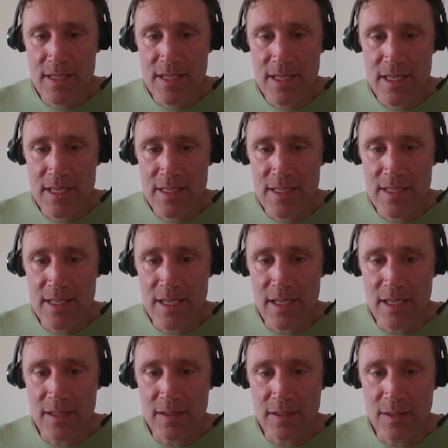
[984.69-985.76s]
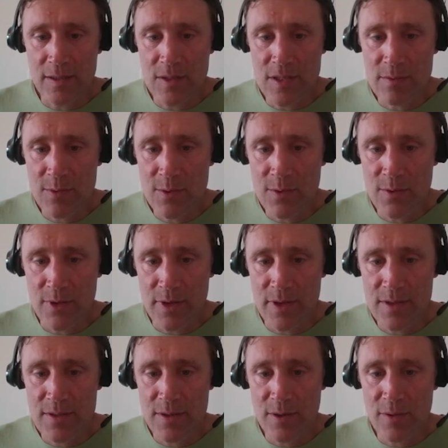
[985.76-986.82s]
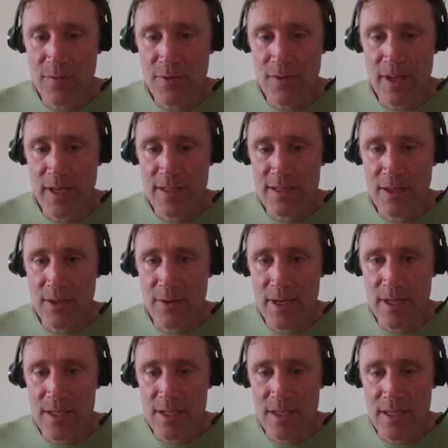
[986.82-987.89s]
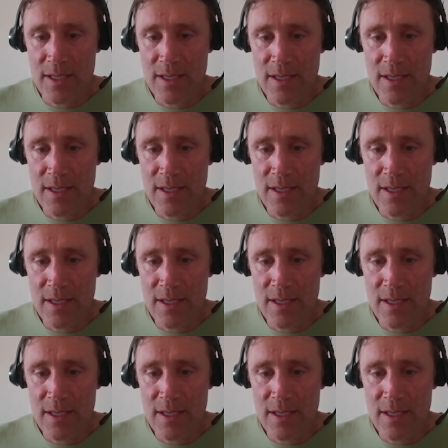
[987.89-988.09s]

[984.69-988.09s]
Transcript: easing in a little smoother so you don't feel that acceleration.